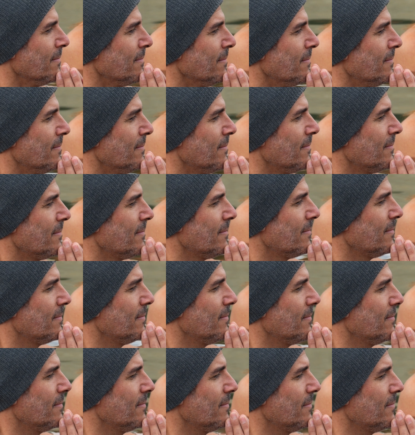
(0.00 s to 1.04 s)
method. We
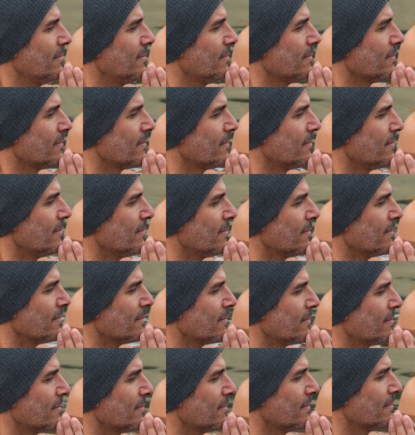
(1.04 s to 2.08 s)
have a pool called the
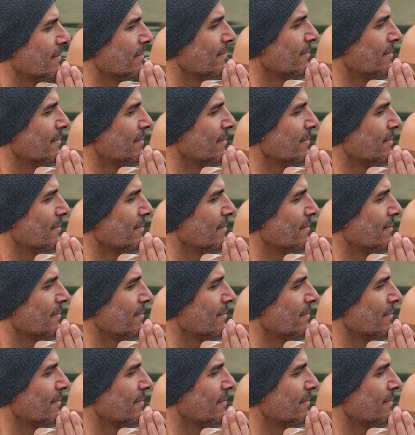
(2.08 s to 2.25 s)
Berg,